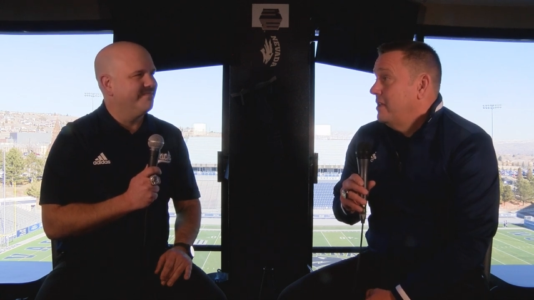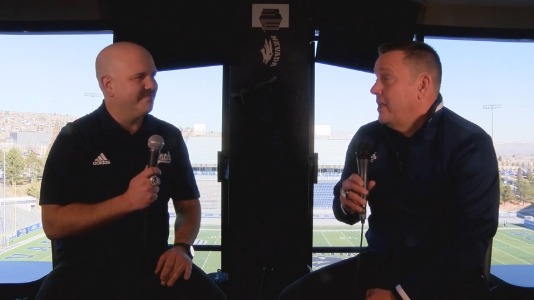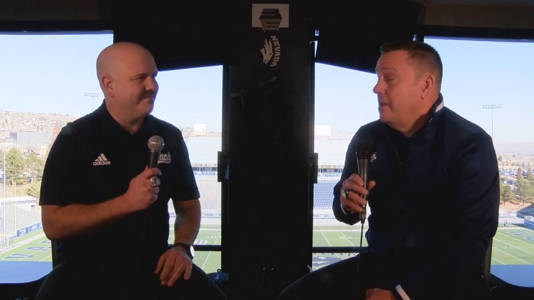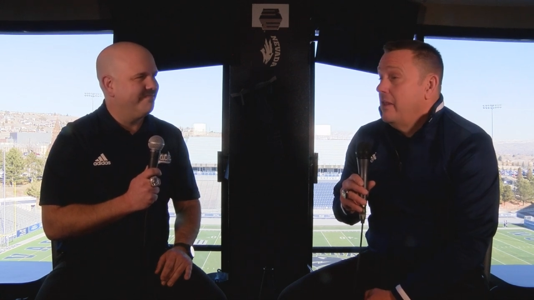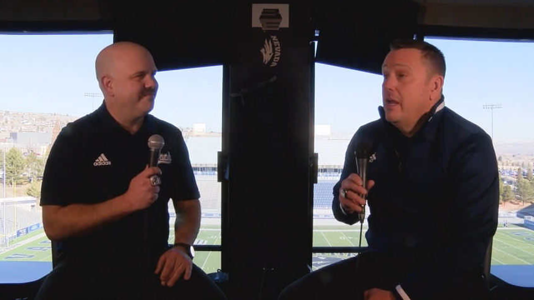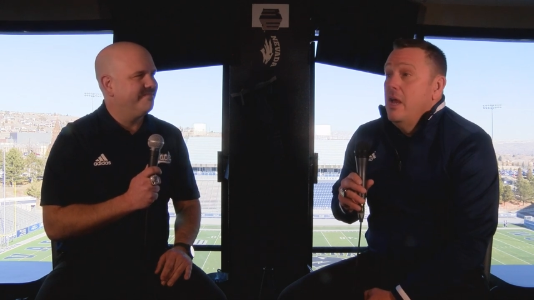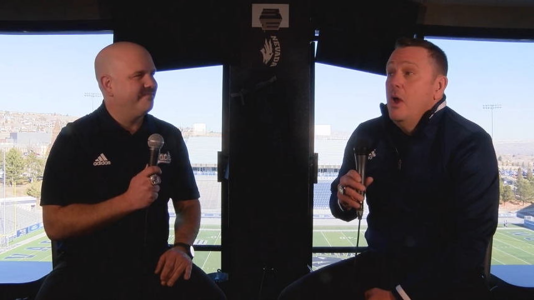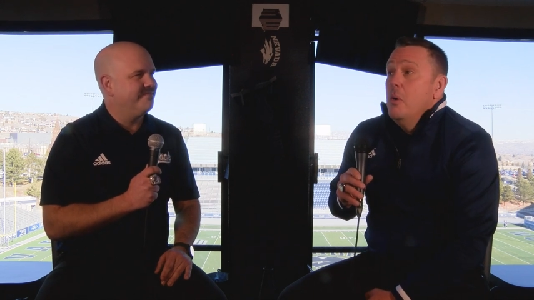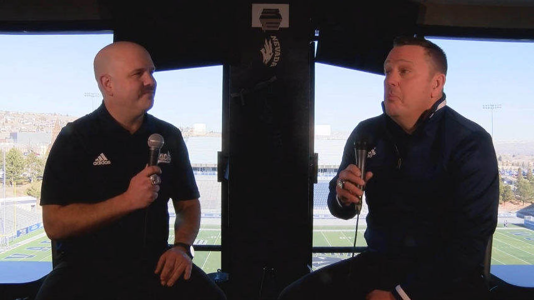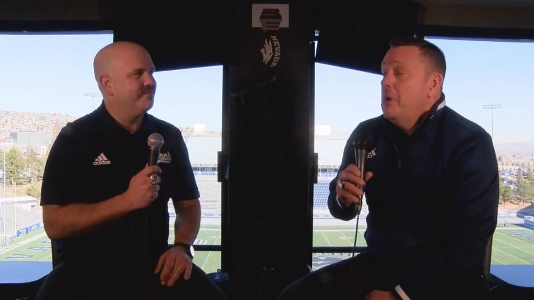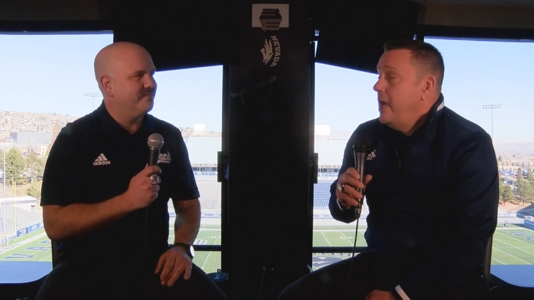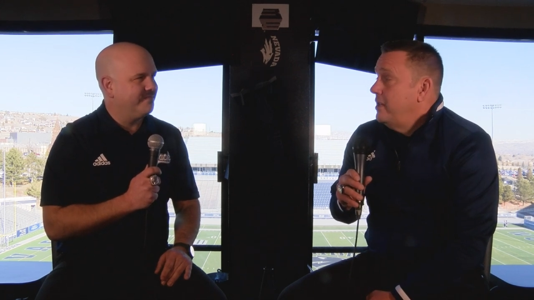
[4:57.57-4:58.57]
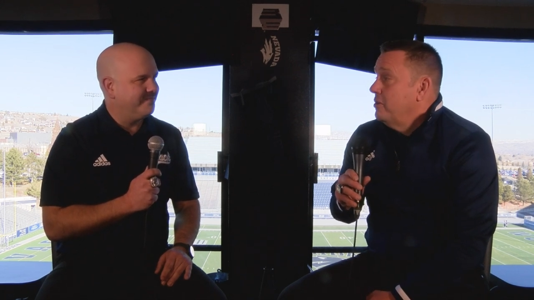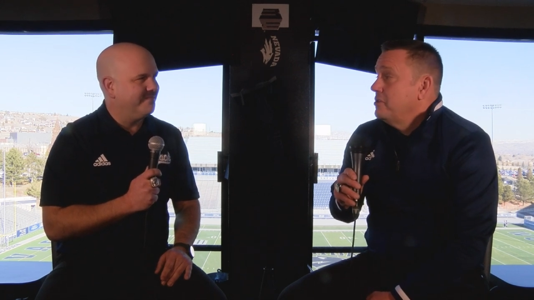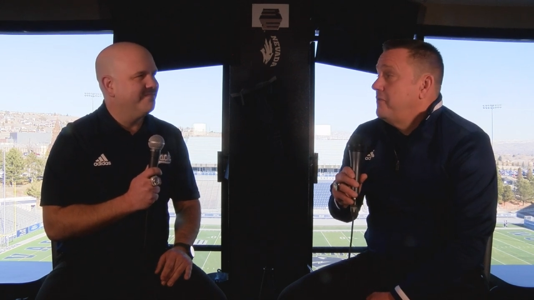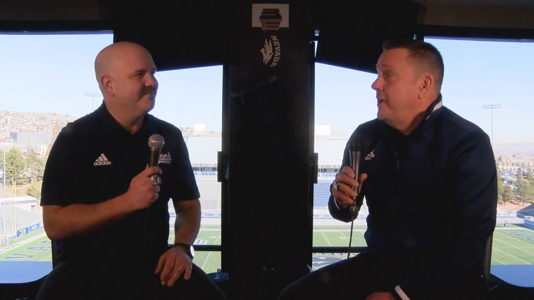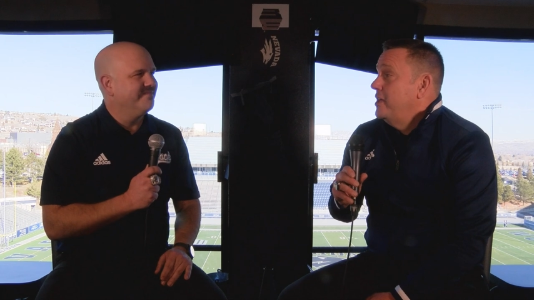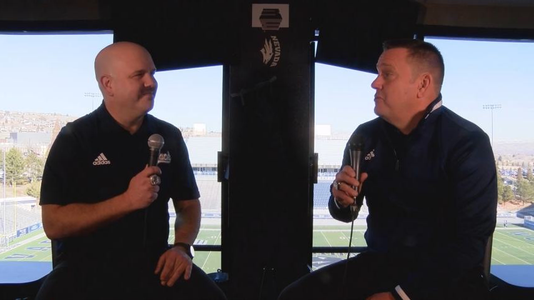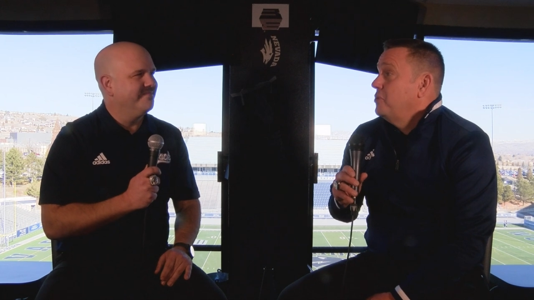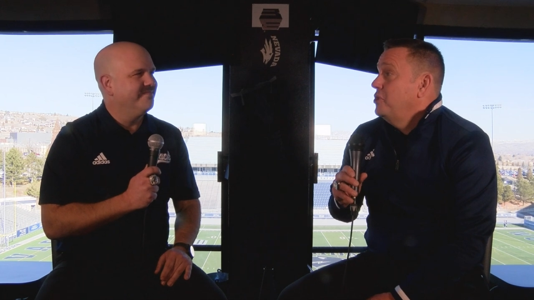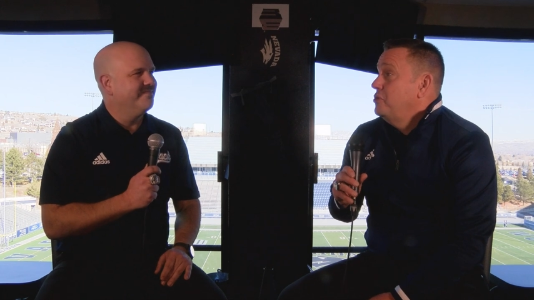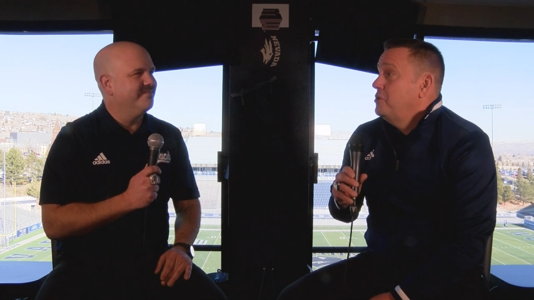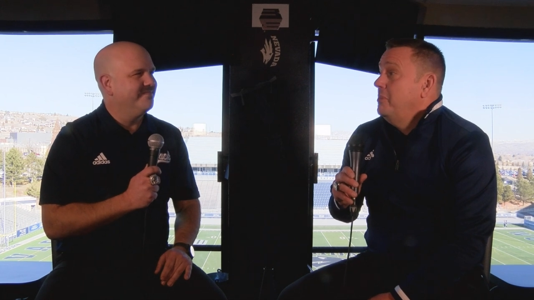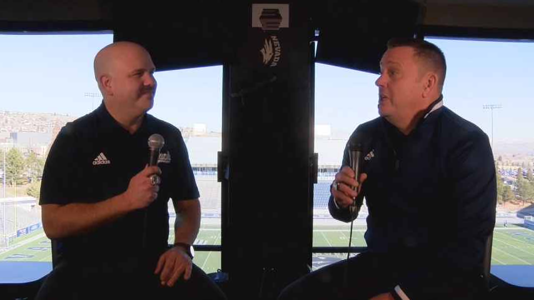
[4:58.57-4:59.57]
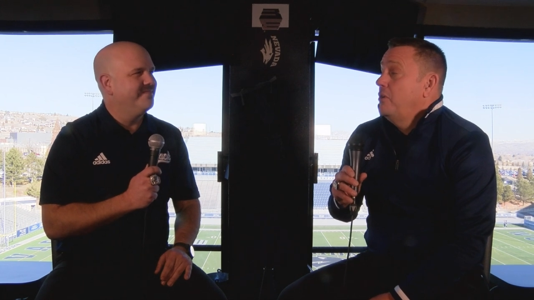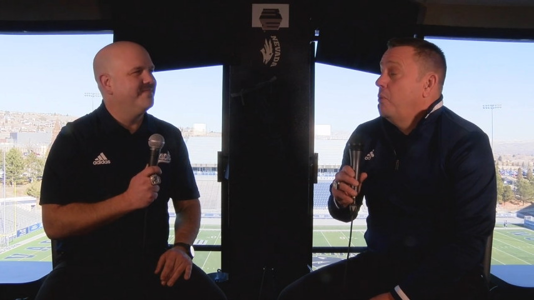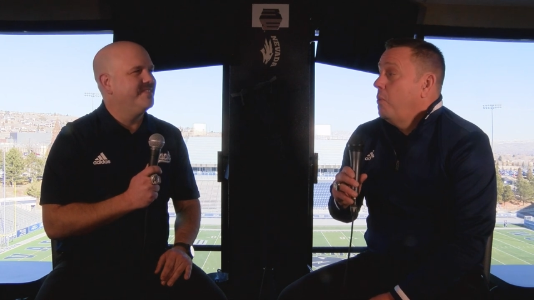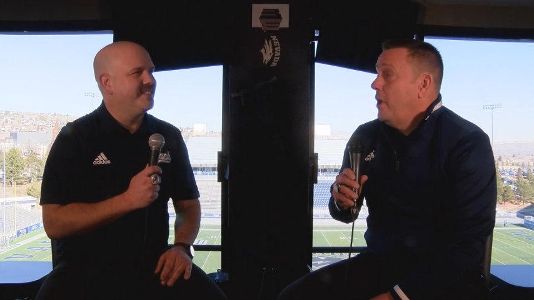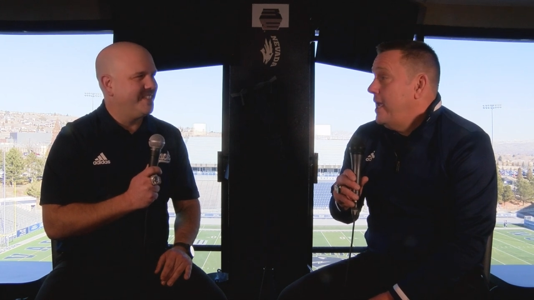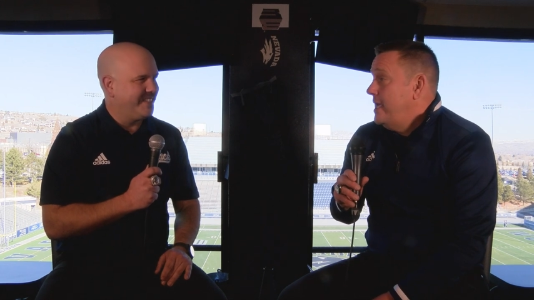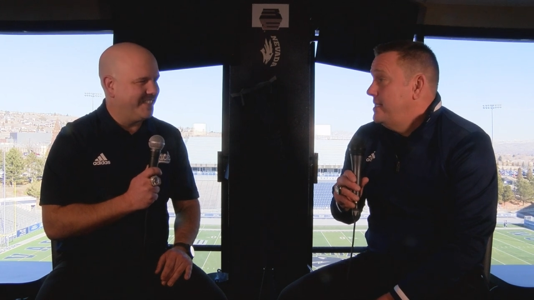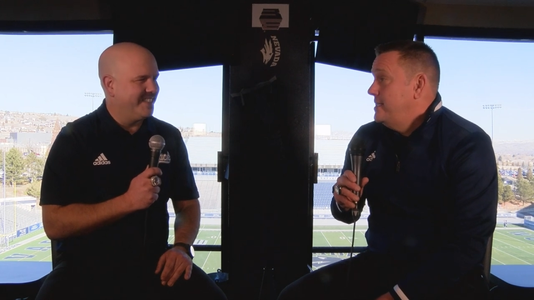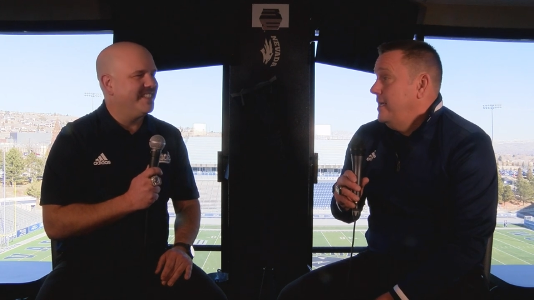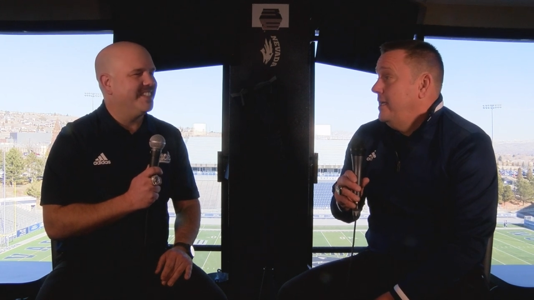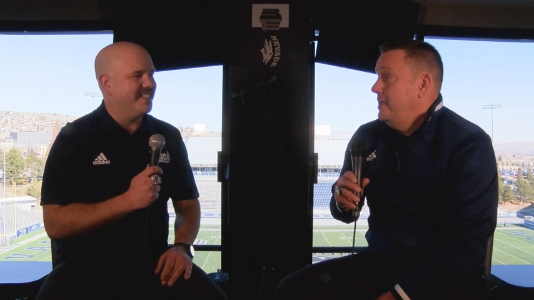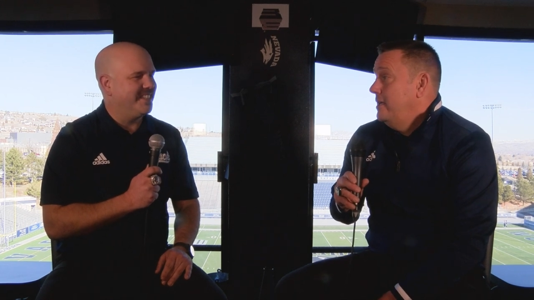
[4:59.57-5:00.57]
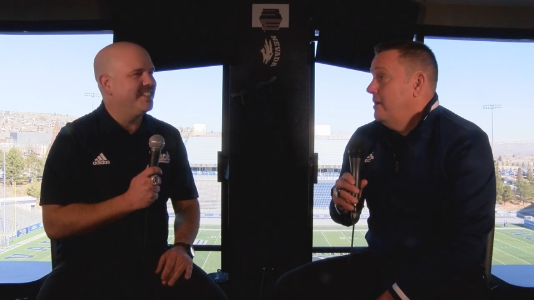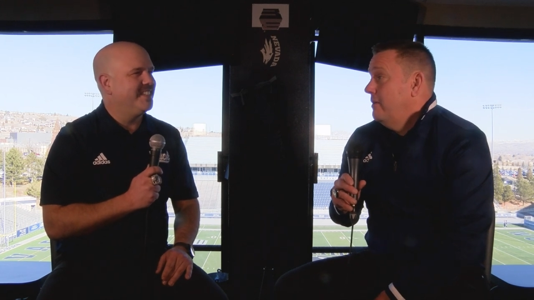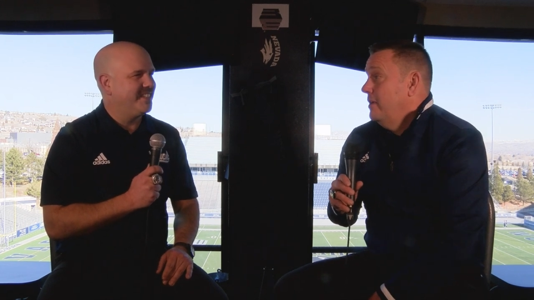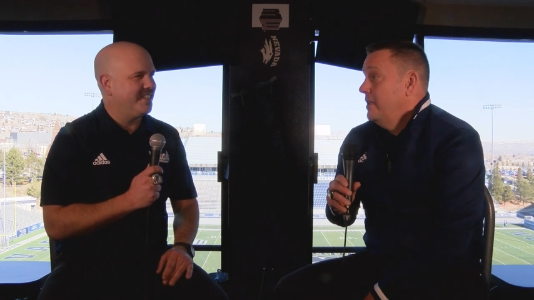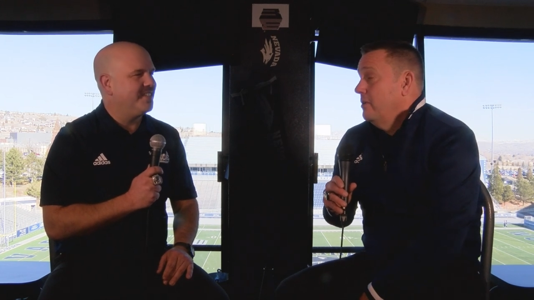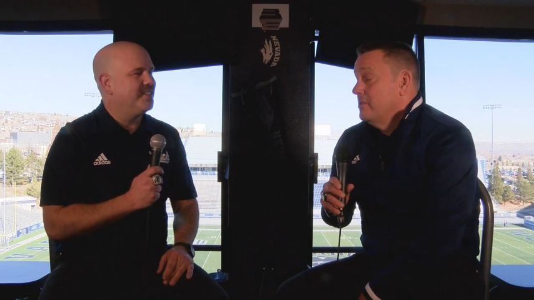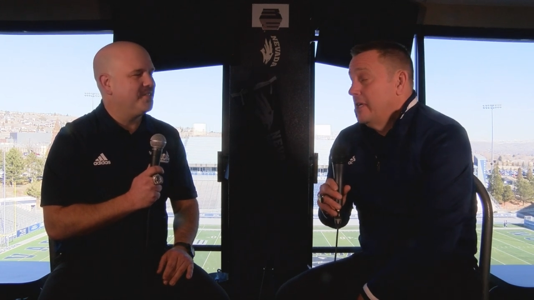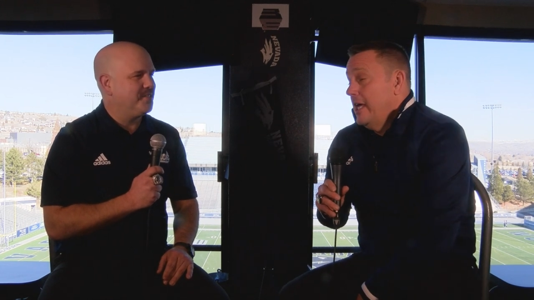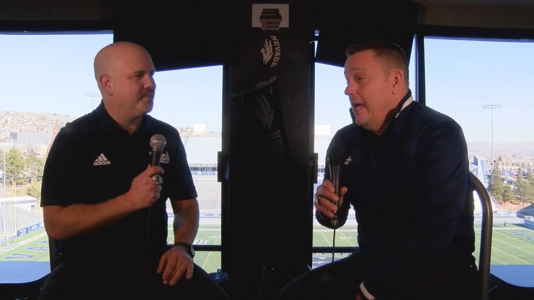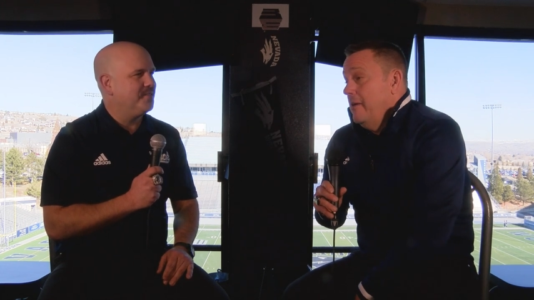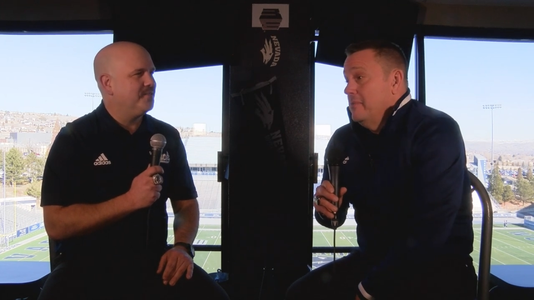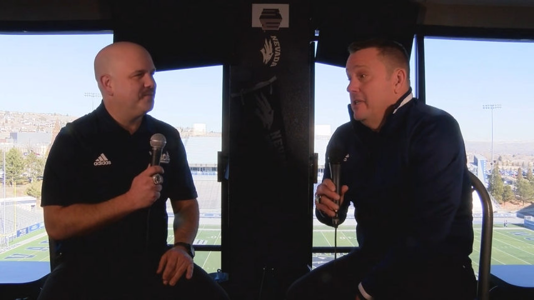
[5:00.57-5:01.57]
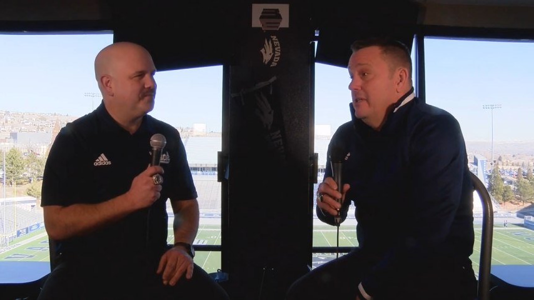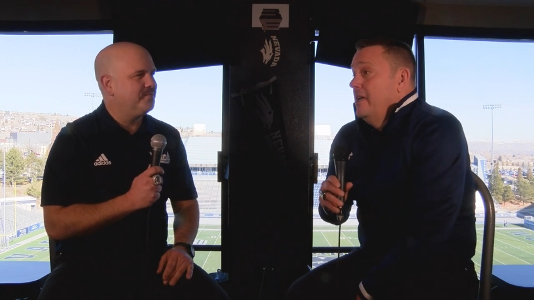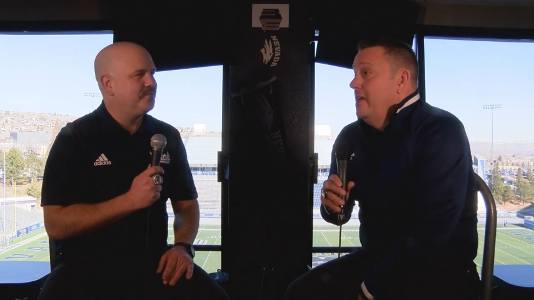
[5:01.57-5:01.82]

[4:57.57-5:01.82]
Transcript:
Speaker 1: I'm like, like, man, those fans were used to be crazy, you know, in those games and